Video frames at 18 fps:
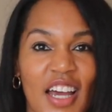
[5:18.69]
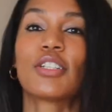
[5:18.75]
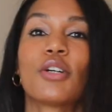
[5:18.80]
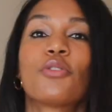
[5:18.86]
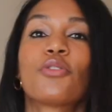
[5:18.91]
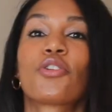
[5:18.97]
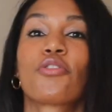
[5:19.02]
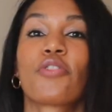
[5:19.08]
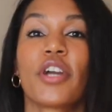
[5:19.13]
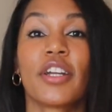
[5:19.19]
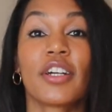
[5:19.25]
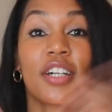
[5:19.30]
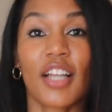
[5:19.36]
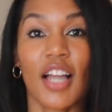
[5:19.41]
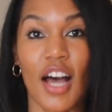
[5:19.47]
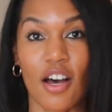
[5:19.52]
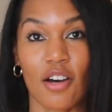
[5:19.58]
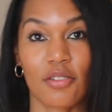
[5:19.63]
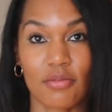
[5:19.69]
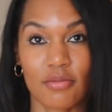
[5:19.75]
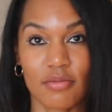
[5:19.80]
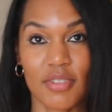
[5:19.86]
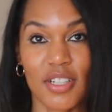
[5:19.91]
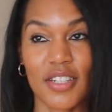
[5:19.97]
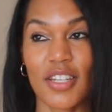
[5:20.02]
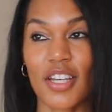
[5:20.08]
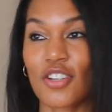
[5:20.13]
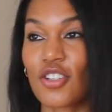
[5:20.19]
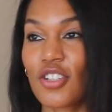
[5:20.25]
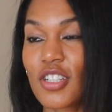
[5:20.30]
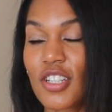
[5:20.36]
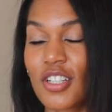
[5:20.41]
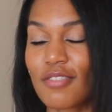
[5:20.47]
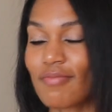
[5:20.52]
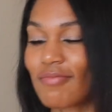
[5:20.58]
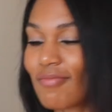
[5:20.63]
So, create a cloud.
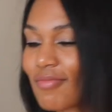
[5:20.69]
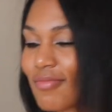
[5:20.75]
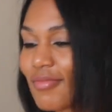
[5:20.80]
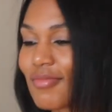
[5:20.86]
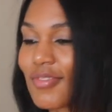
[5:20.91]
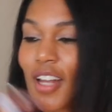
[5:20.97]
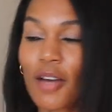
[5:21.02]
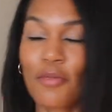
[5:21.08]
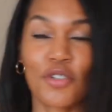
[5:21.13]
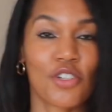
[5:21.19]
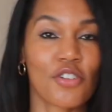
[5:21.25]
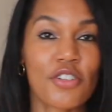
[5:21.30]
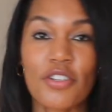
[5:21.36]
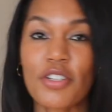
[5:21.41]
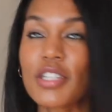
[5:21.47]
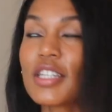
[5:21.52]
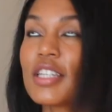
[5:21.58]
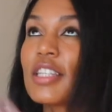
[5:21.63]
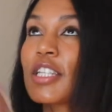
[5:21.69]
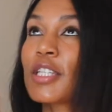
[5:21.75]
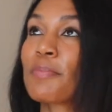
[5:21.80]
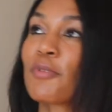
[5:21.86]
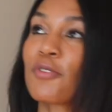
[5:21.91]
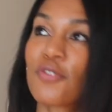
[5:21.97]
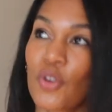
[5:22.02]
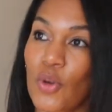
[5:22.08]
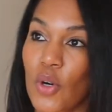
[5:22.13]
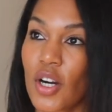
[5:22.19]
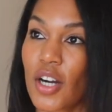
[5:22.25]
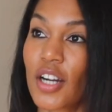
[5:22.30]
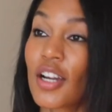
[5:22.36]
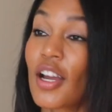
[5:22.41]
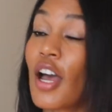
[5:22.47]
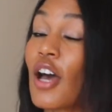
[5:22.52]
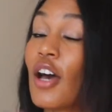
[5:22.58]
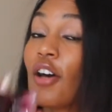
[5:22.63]
Essentially, I'm sure you've seen this
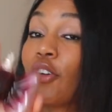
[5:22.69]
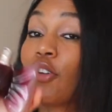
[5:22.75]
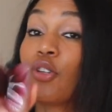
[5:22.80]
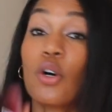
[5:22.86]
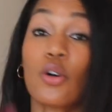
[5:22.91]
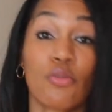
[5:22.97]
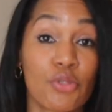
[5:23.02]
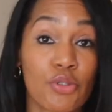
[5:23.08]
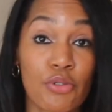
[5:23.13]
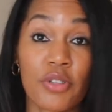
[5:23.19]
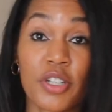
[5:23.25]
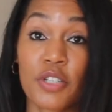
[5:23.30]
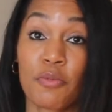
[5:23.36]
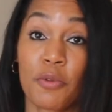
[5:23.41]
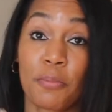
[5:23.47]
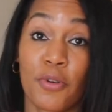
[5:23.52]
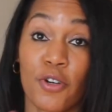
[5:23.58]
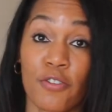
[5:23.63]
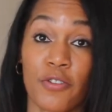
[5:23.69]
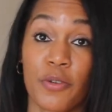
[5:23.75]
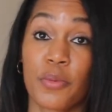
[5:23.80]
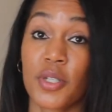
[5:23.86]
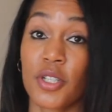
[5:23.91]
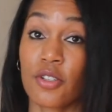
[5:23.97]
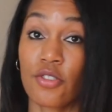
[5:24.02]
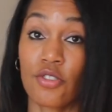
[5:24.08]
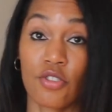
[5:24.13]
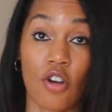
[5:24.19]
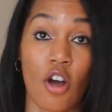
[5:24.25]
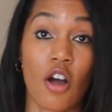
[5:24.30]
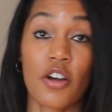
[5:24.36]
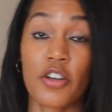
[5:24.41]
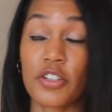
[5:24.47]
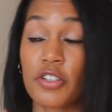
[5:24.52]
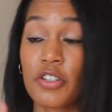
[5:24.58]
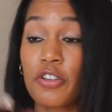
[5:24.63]
before. Don't do this with perfumes that are strong
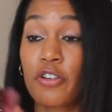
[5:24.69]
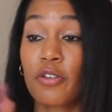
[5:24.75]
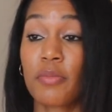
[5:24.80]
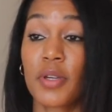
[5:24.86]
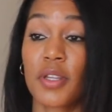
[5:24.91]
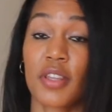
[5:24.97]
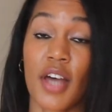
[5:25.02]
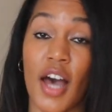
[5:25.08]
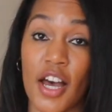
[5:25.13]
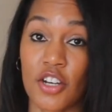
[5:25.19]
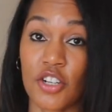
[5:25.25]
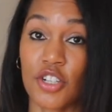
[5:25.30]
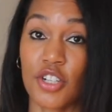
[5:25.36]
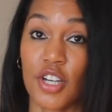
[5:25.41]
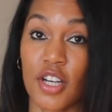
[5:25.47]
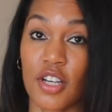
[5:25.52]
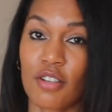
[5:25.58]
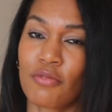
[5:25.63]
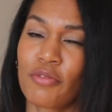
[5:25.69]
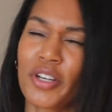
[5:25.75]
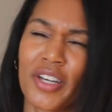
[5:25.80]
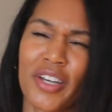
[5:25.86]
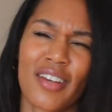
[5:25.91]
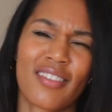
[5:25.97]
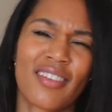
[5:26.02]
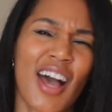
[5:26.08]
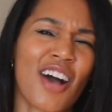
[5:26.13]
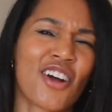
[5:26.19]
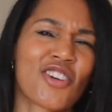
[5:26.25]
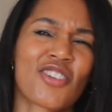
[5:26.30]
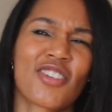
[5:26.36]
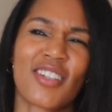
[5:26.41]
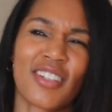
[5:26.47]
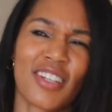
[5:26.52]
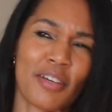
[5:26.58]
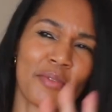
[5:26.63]
because then you're going to be that chick. Wait,
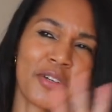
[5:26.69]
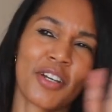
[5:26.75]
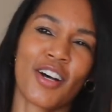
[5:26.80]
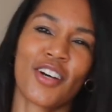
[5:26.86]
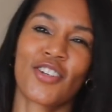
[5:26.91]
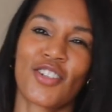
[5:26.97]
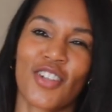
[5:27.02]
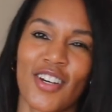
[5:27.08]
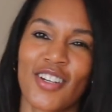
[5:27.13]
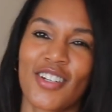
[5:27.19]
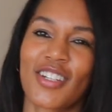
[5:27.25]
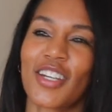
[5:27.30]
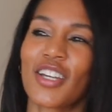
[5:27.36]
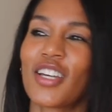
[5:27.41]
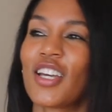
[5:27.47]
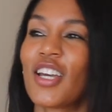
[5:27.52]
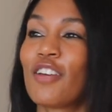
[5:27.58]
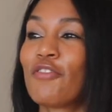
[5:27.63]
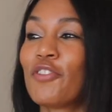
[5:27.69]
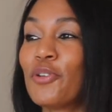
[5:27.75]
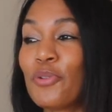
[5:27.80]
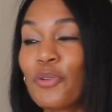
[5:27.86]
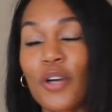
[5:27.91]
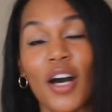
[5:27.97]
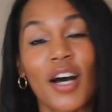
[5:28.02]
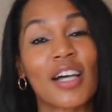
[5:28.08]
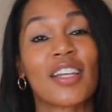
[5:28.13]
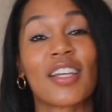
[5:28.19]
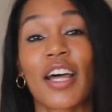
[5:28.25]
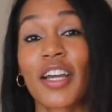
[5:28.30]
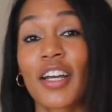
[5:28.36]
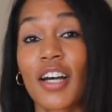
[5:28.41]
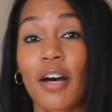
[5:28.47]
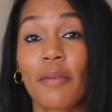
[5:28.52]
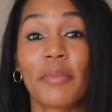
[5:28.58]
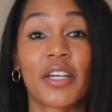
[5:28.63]
actually, let me not judge. If you
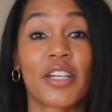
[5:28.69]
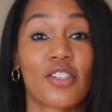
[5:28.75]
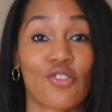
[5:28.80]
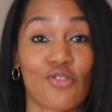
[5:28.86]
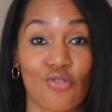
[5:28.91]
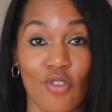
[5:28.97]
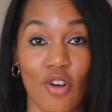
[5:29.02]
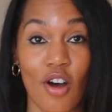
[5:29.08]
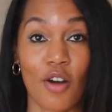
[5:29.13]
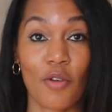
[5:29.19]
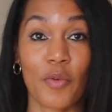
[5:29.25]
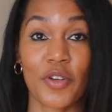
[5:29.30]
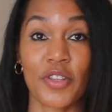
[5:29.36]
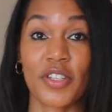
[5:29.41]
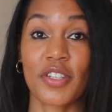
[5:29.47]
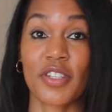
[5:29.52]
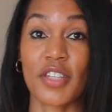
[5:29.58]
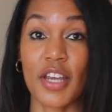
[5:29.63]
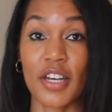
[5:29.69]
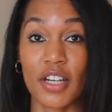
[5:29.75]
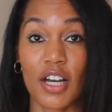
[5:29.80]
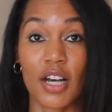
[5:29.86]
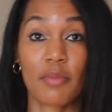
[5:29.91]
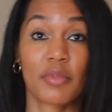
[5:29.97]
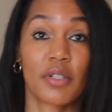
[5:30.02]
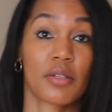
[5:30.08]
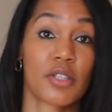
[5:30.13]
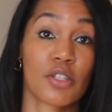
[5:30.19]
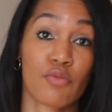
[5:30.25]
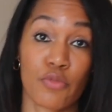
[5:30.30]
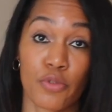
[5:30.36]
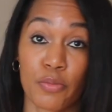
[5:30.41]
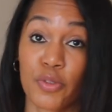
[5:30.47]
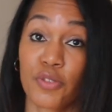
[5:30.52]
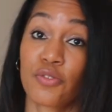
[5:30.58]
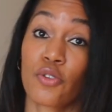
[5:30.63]
like coming in strong where the scent comes in the
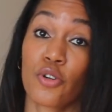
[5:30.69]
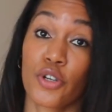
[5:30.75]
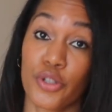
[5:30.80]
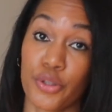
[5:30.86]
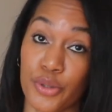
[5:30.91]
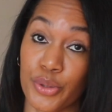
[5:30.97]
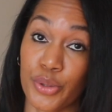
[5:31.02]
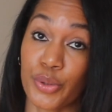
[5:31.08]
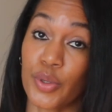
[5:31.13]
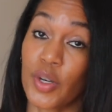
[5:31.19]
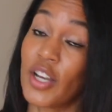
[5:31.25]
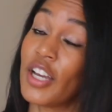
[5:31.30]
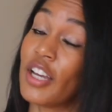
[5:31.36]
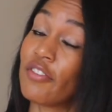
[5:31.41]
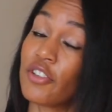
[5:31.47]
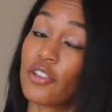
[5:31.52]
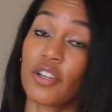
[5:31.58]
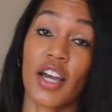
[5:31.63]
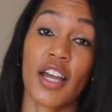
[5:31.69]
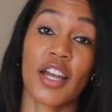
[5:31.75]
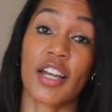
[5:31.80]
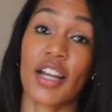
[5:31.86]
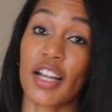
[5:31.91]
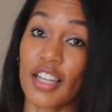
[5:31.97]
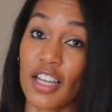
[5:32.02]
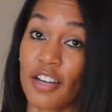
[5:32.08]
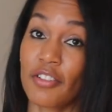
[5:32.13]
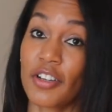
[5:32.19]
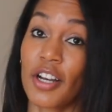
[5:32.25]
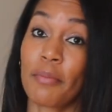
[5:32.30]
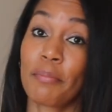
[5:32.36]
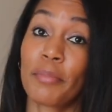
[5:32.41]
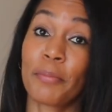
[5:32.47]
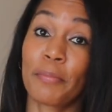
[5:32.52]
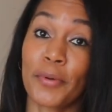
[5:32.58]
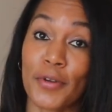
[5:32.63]
room before you do, if you like it, I love it.
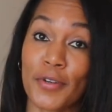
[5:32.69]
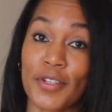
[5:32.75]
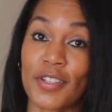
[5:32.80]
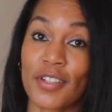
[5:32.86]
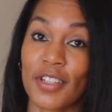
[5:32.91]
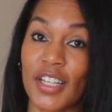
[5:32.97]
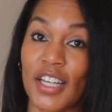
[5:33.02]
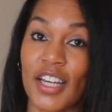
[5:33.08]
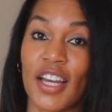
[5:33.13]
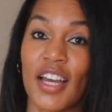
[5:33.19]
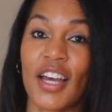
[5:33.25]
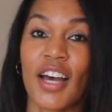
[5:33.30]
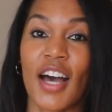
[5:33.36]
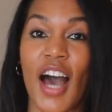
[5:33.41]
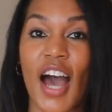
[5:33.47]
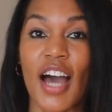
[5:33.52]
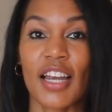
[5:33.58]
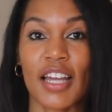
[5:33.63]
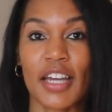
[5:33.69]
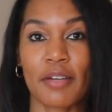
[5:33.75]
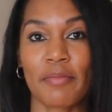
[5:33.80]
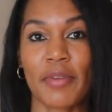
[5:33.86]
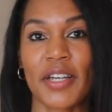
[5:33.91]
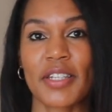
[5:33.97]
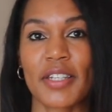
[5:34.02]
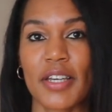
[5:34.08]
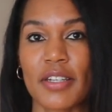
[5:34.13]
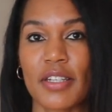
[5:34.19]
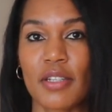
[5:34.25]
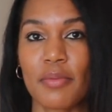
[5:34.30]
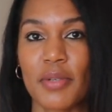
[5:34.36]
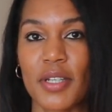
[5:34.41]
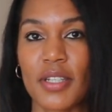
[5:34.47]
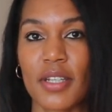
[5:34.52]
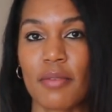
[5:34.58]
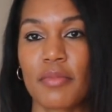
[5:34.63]
But personally, I like my scent to
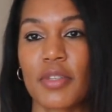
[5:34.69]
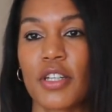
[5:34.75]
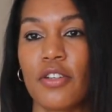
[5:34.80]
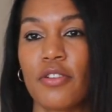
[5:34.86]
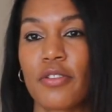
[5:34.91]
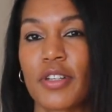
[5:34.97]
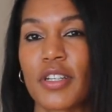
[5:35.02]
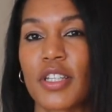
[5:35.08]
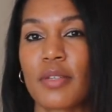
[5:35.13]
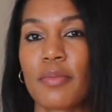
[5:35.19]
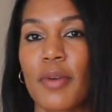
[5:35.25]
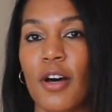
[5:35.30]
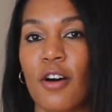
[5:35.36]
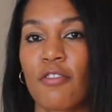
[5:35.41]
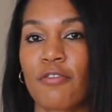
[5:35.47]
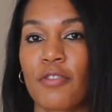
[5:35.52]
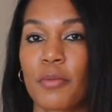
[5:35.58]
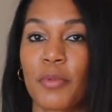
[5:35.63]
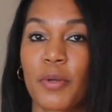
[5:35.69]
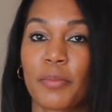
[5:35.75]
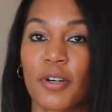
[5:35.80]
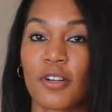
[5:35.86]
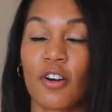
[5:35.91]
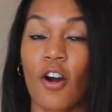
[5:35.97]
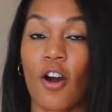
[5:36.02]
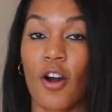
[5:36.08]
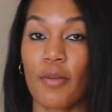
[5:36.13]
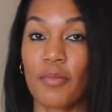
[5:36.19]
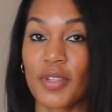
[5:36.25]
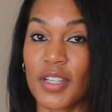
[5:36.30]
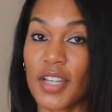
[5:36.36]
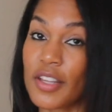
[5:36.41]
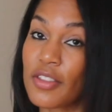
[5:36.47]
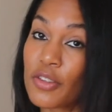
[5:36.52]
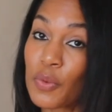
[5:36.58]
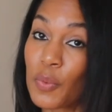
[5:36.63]
be something you can smell from about arm's
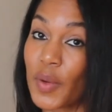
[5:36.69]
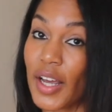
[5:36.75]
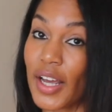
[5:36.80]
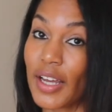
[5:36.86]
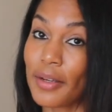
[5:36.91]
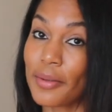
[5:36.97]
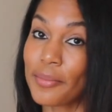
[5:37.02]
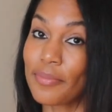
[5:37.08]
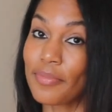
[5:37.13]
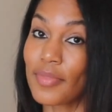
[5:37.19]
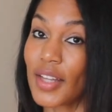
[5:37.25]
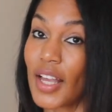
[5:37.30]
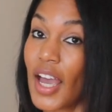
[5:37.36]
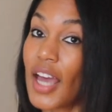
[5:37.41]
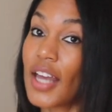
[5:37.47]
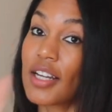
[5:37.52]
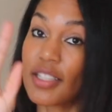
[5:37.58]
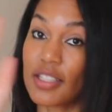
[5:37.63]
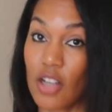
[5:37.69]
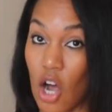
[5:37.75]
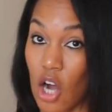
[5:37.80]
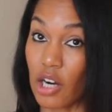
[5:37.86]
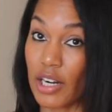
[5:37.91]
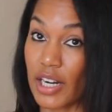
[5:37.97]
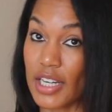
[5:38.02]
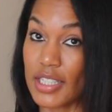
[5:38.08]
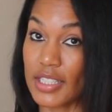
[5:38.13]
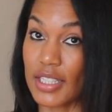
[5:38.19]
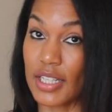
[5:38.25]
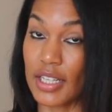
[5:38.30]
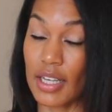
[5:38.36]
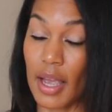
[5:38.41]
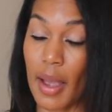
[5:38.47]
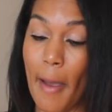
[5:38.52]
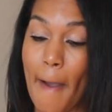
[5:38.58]
length away and it's not crazy.